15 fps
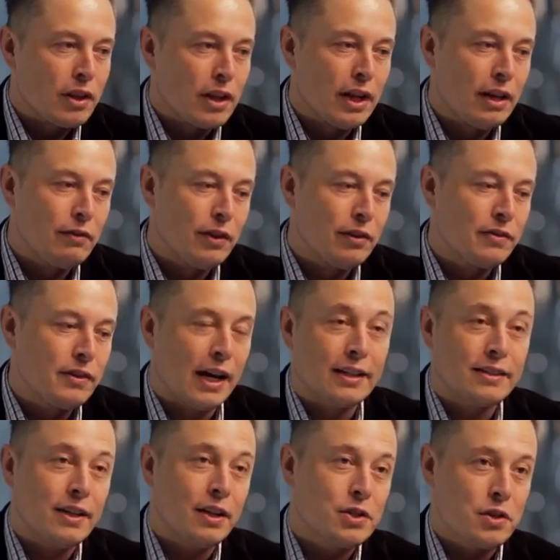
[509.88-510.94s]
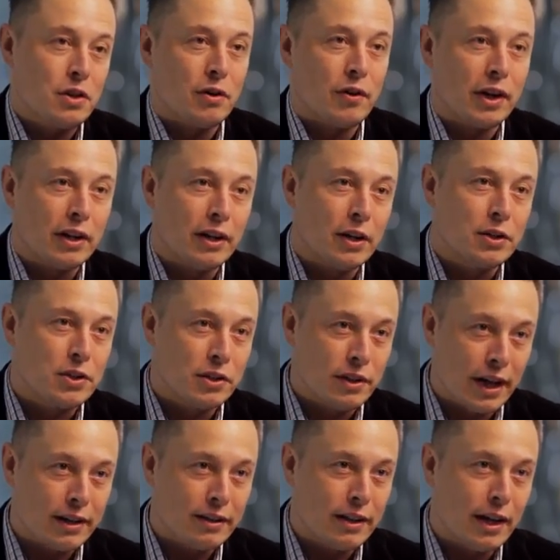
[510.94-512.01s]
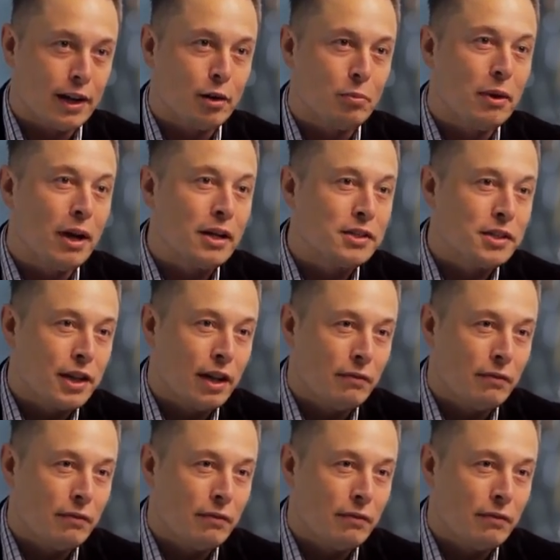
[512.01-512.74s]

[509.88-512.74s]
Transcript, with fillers: the level of taxation and regulation that, that it applies to